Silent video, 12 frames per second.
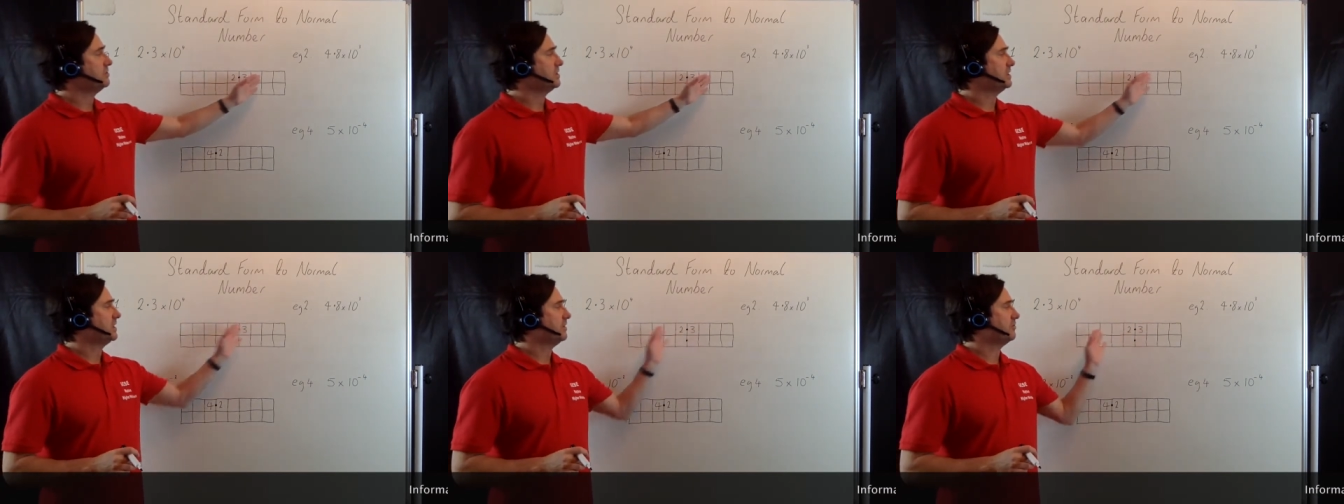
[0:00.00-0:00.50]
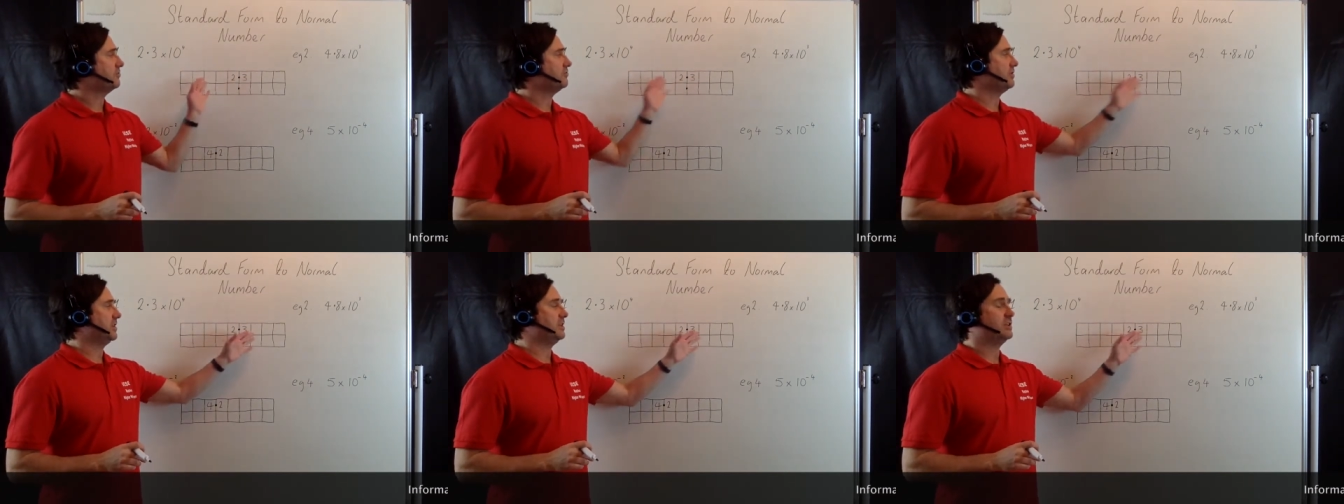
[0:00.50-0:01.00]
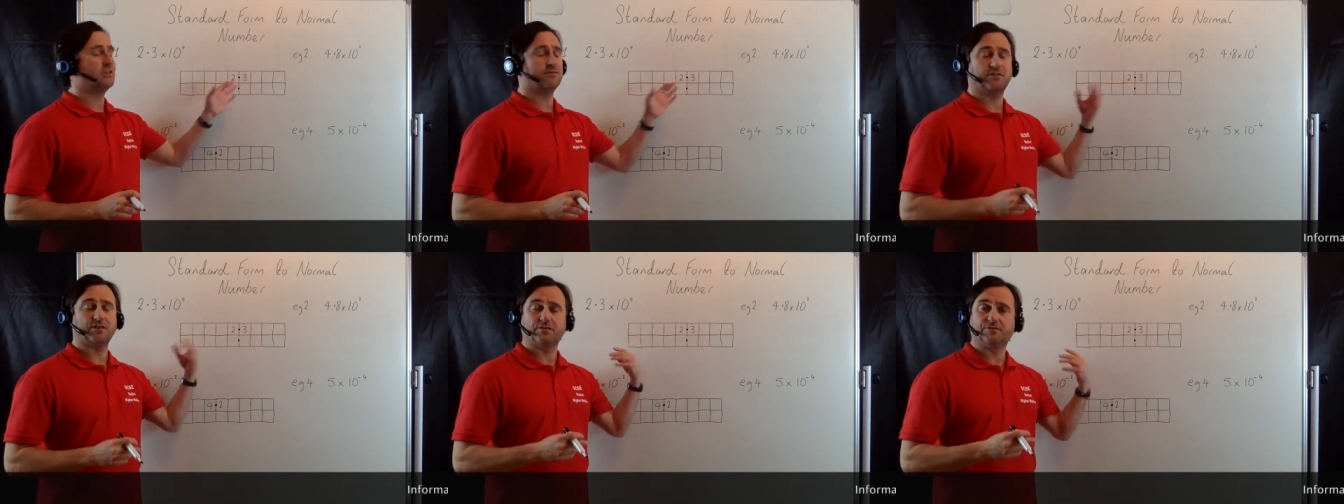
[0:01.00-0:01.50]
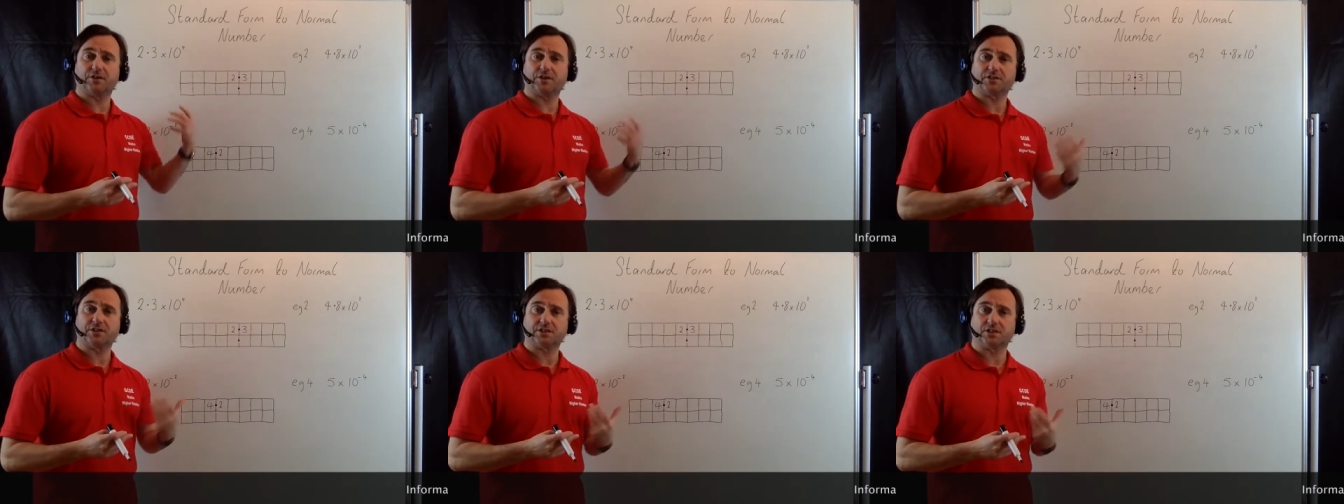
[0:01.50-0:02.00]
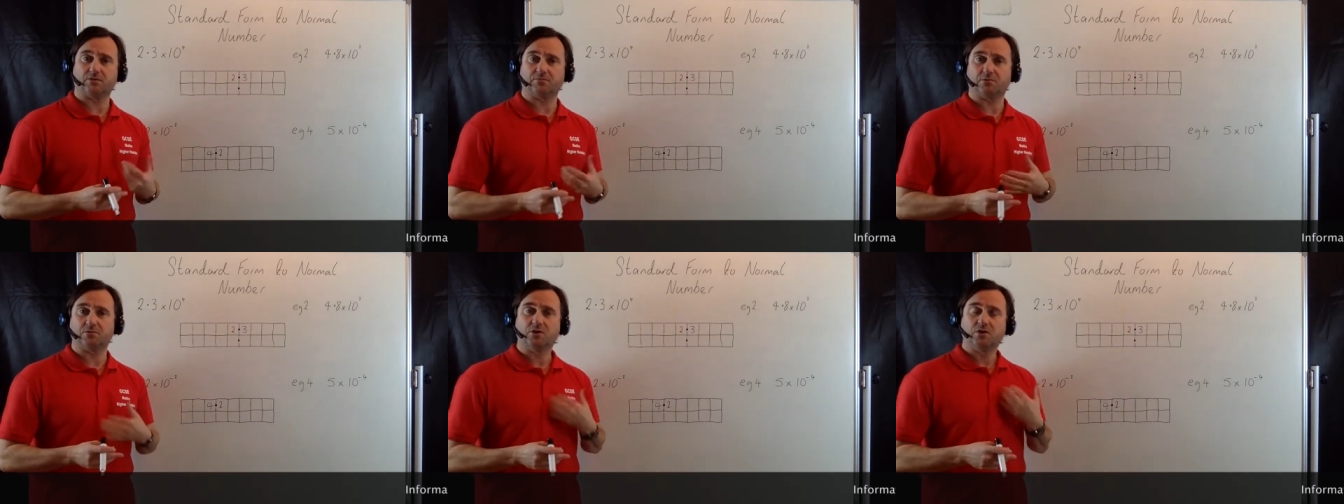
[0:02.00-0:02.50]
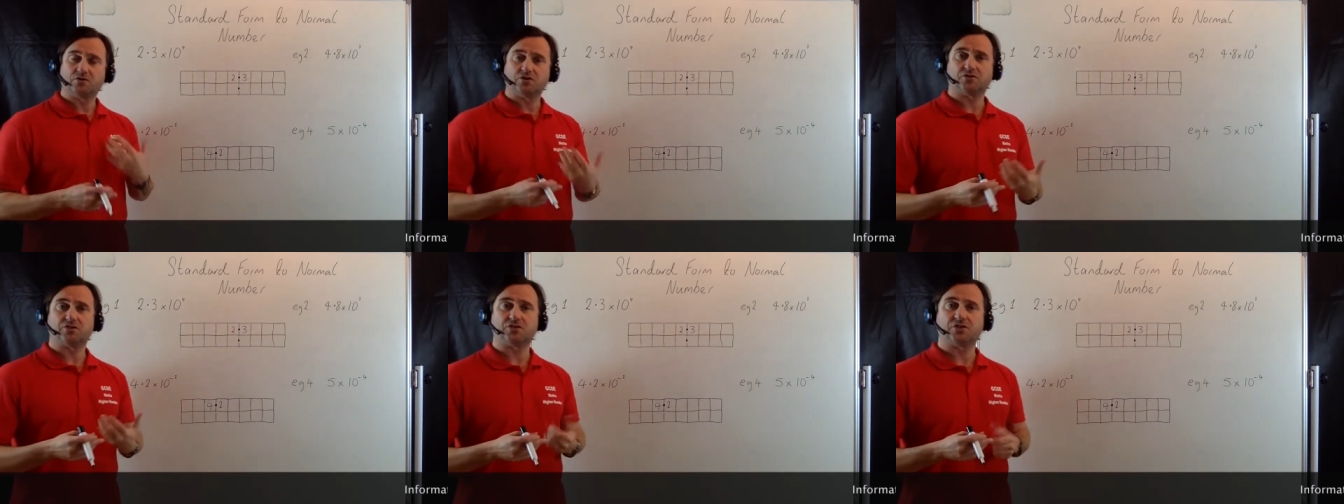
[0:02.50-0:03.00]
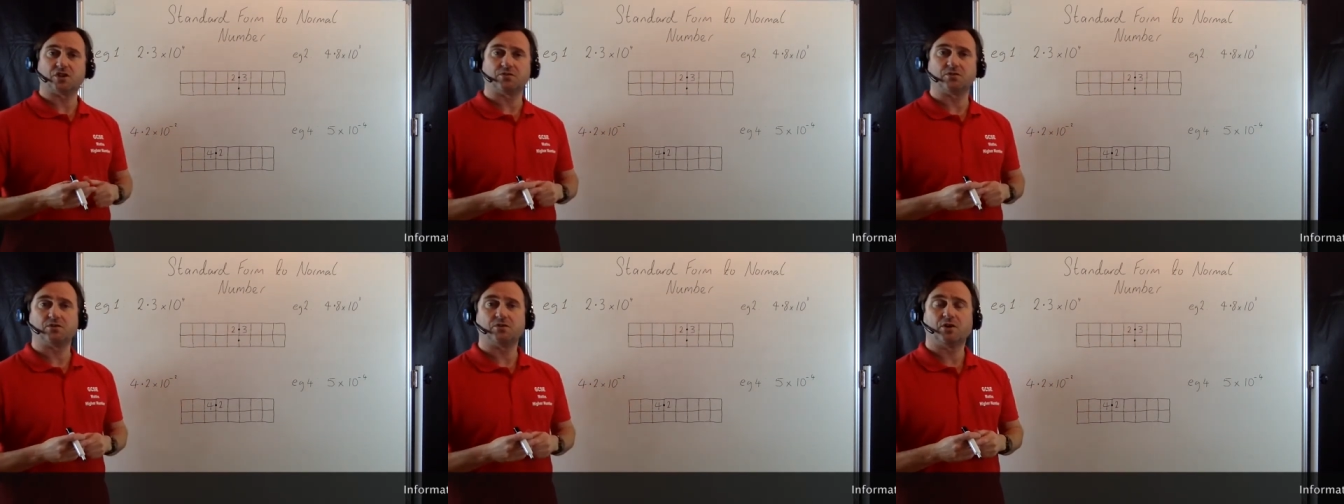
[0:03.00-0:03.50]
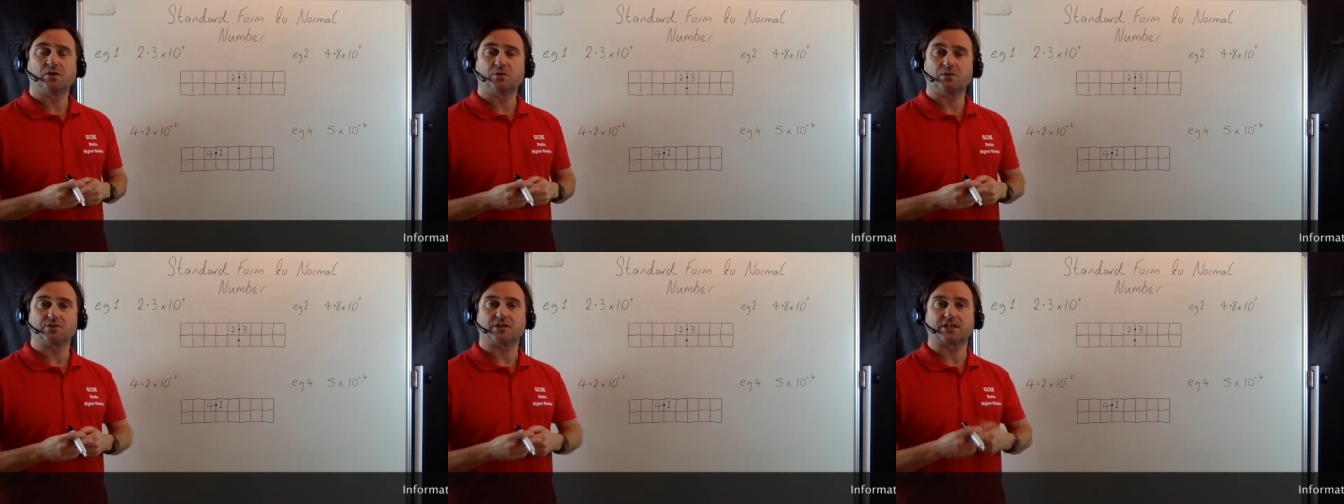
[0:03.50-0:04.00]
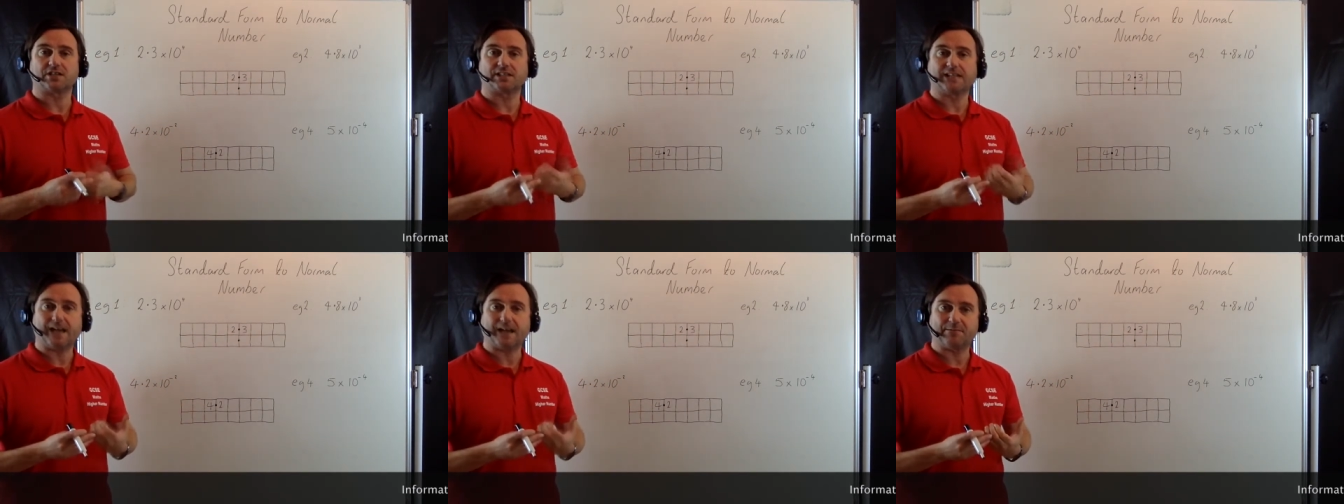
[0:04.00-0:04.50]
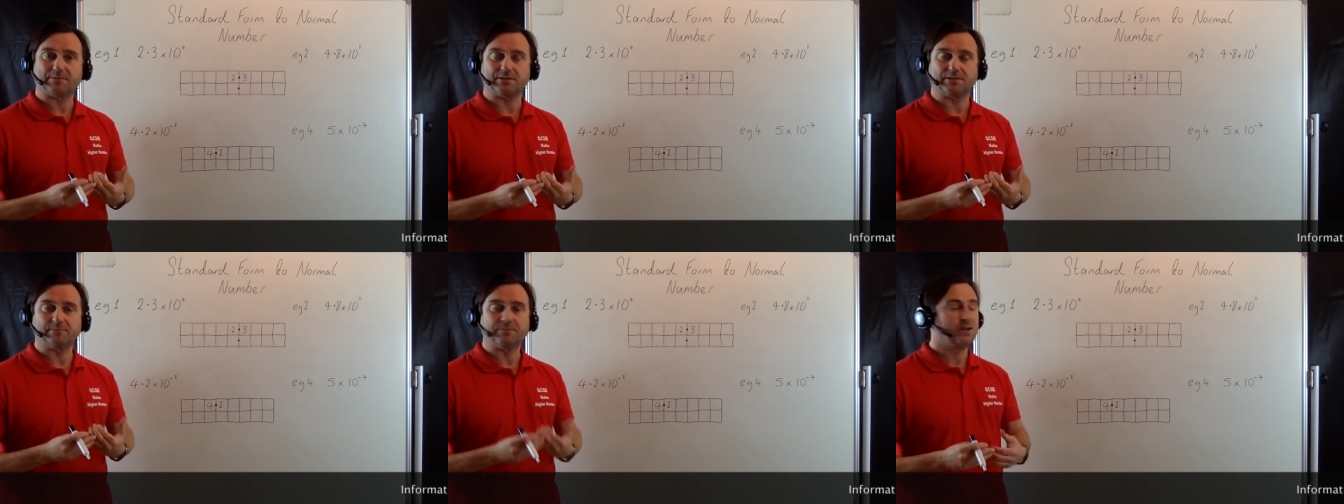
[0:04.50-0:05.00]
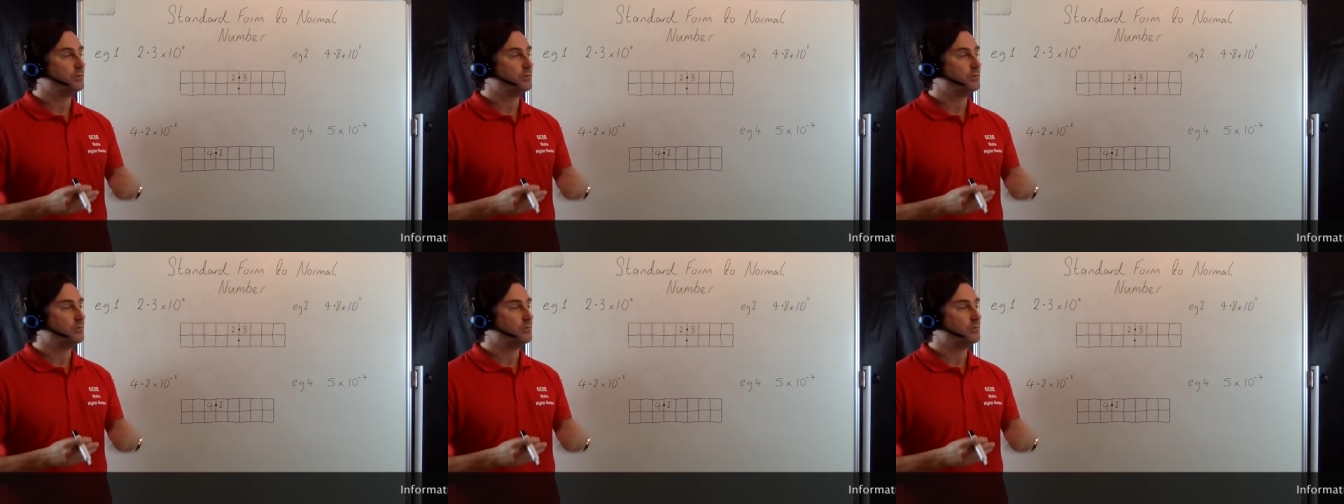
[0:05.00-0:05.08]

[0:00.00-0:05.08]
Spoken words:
use this little grid for the first example, just to show you what's actually happening.